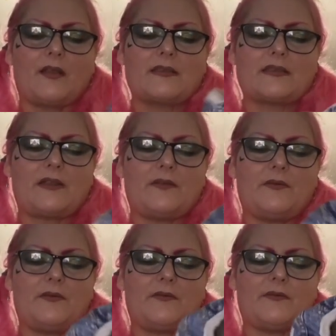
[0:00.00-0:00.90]

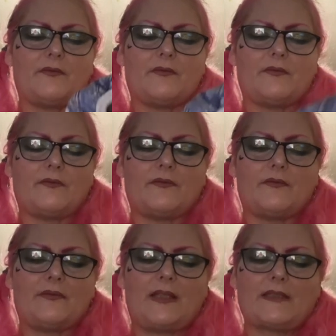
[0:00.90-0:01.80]
So
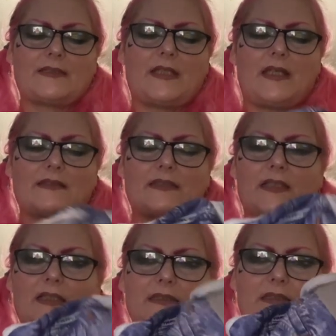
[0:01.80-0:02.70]
there's that. So
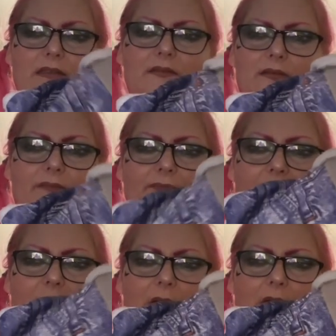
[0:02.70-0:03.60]
that's the
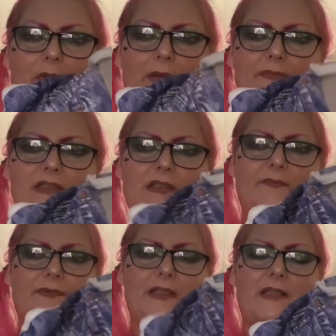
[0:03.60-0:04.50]
female one. So
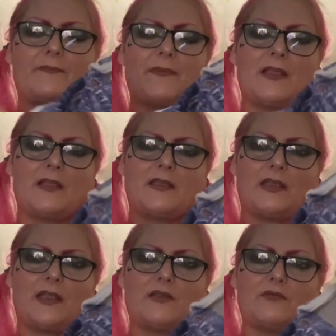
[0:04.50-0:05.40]
don't forget, you
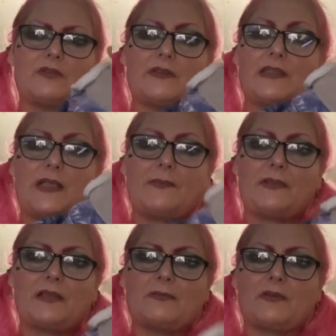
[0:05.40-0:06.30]
get an ordinary
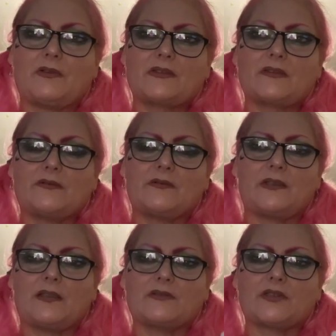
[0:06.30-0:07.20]
nappy that belongs to
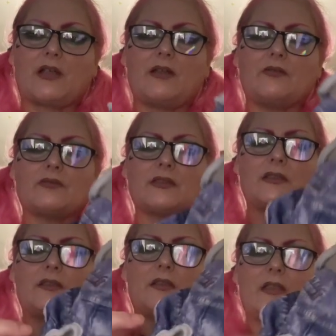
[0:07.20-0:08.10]
a child,
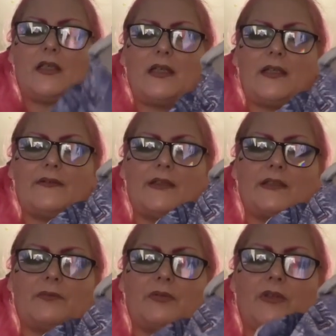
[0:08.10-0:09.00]
and then
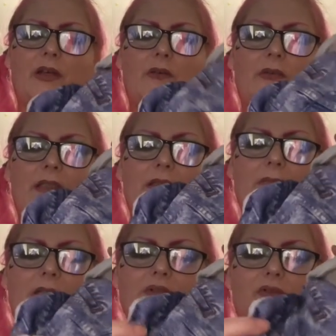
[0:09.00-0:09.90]
you put the hole in,
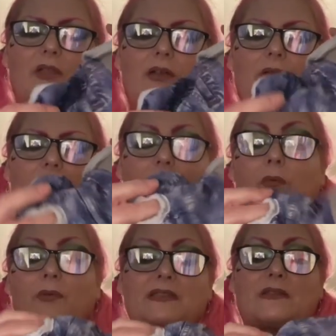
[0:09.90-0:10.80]
make sure the hole,
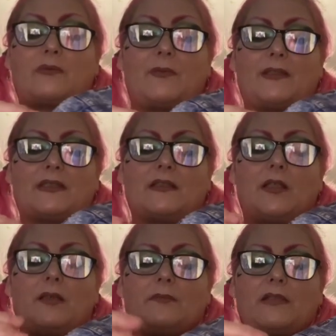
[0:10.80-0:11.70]
well, this is what we did,
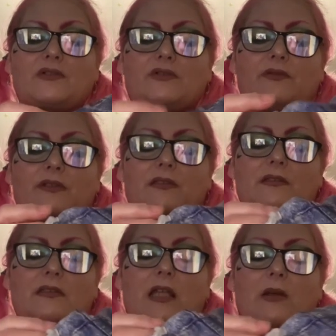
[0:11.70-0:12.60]
make sure the
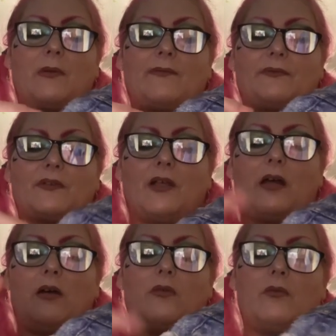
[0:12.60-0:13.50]
towel went through the
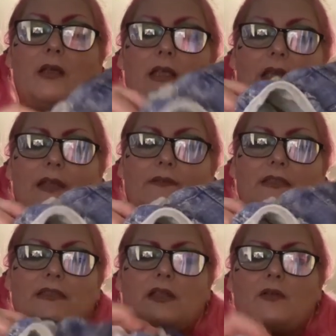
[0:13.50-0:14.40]
hole and
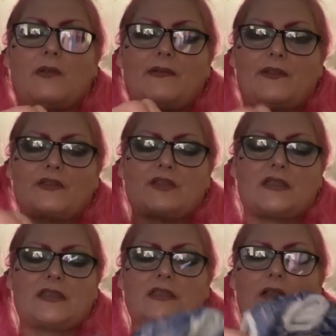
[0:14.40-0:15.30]
this hole, and then
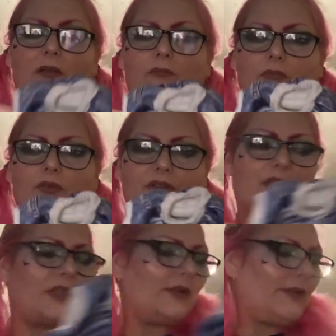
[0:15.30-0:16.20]
she's more
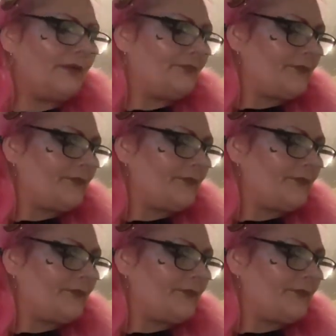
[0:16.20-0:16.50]
secure.